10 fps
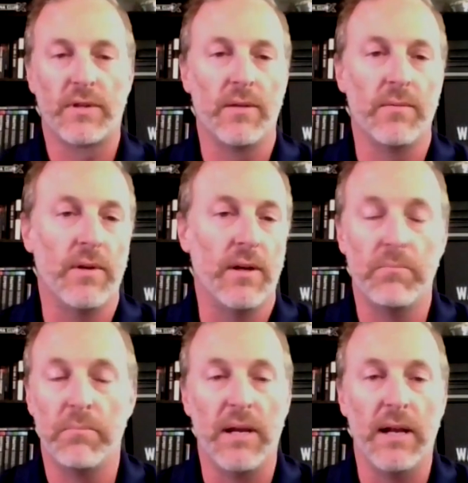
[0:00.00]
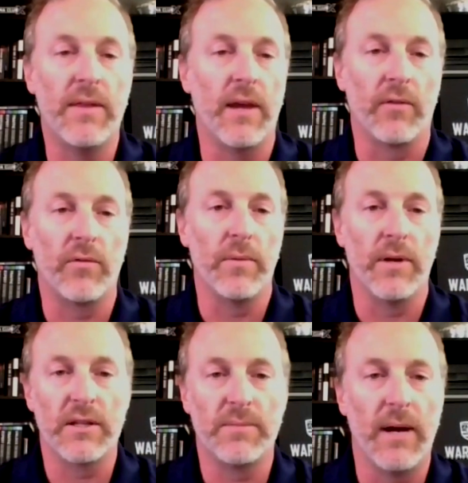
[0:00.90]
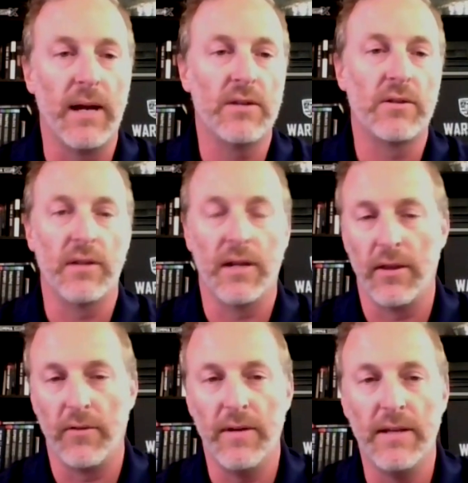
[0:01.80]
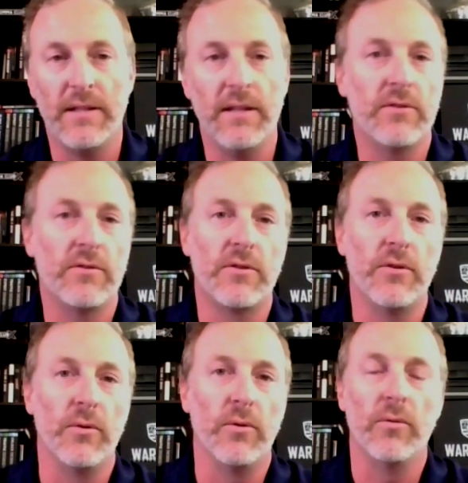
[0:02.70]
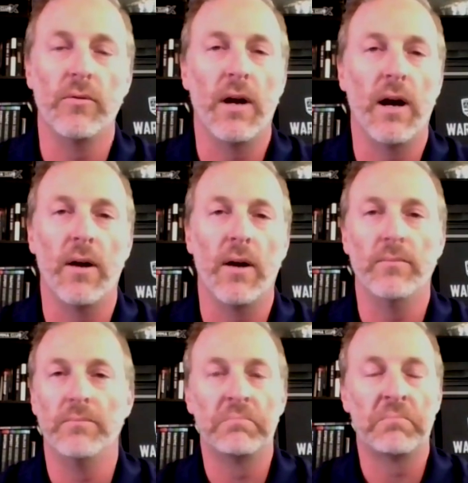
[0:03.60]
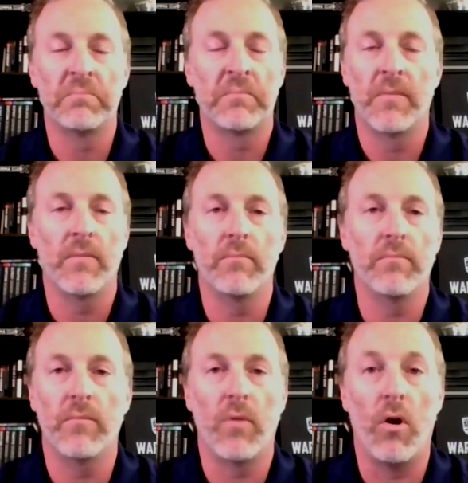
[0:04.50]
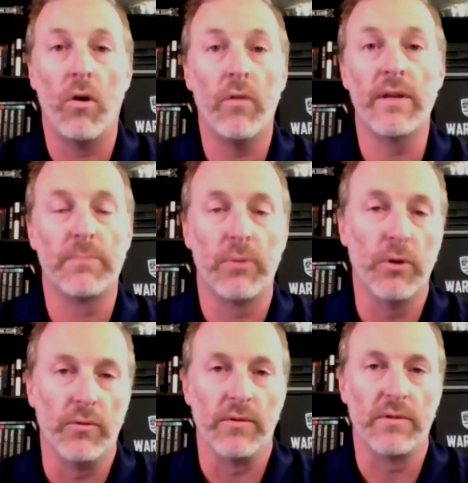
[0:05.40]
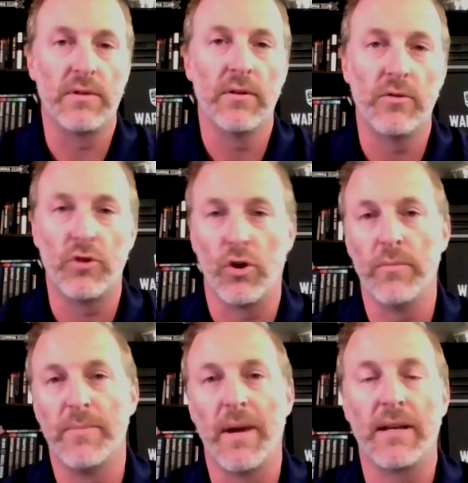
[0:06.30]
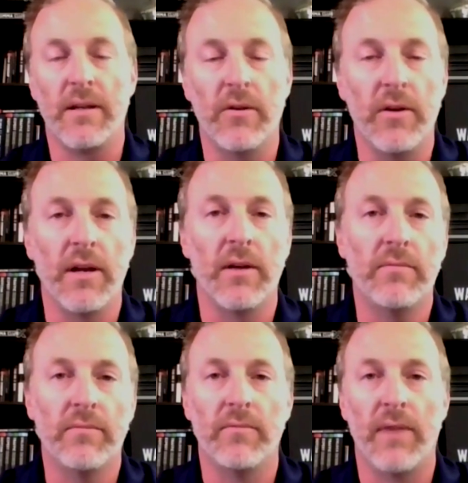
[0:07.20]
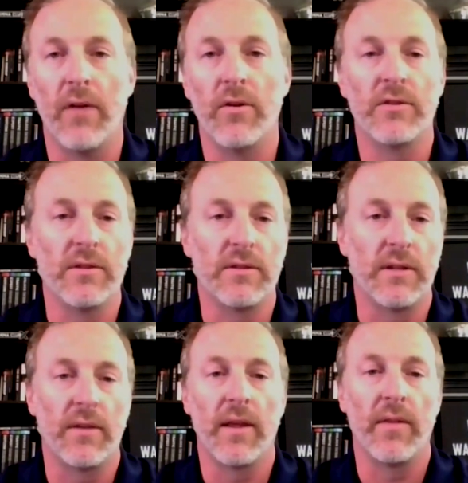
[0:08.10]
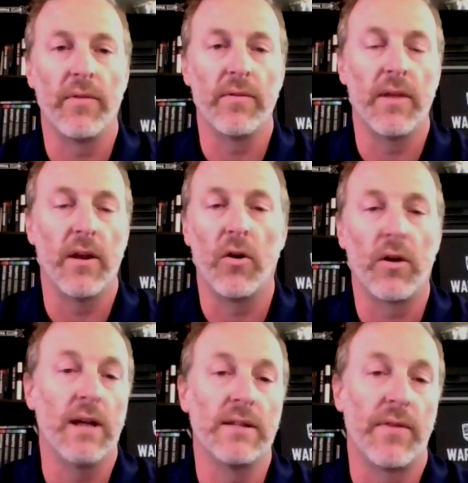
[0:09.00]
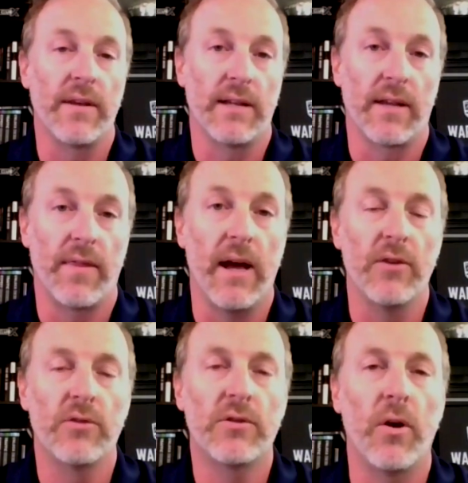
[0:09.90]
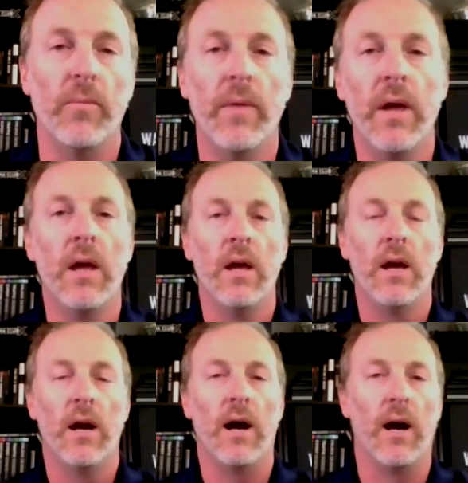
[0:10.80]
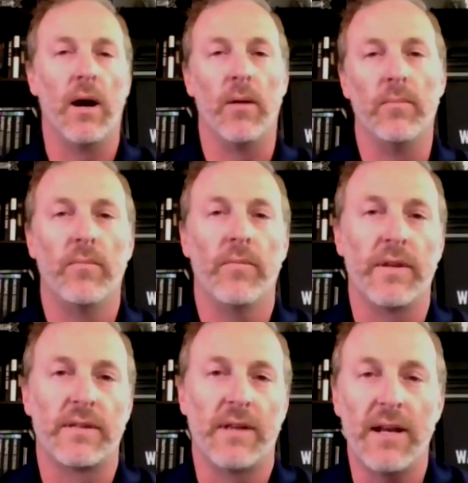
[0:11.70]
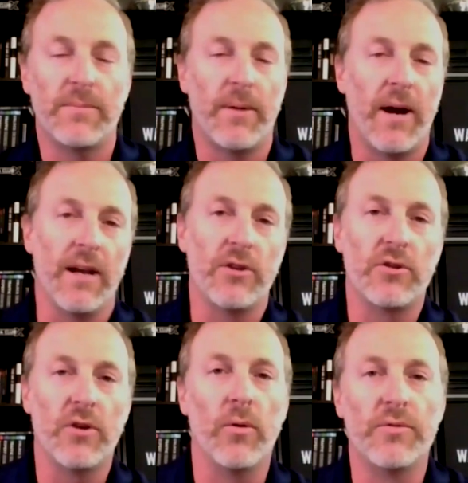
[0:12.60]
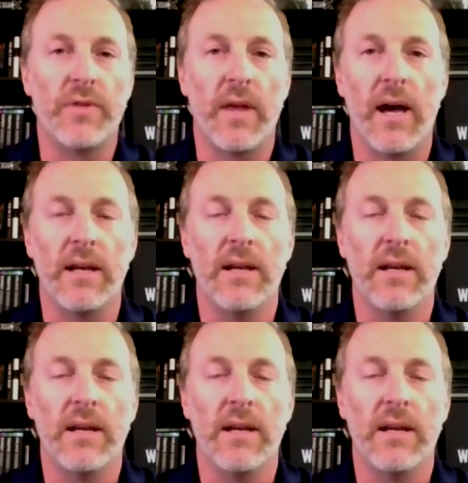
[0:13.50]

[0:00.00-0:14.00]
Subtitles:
can be anything from dust mites and their feces to all these pollutants, germs, bacteria, viruses, and all kinds of things like that. So the science behind it shows that